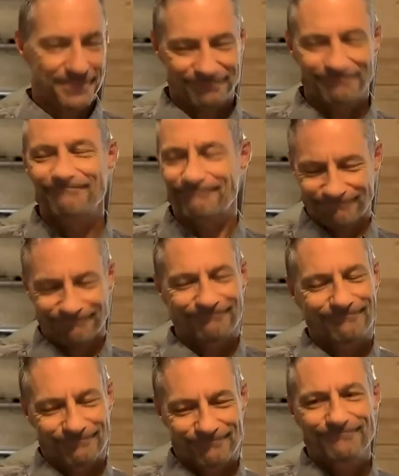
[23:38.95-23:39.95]
you know
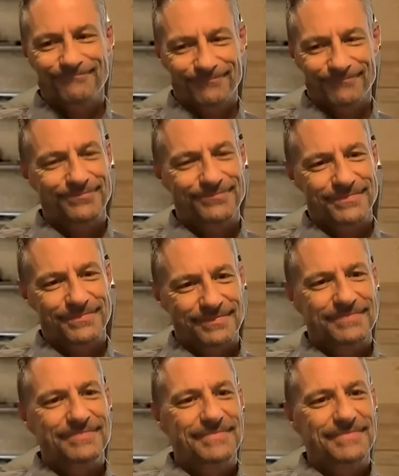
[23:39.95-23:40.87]
different personalities.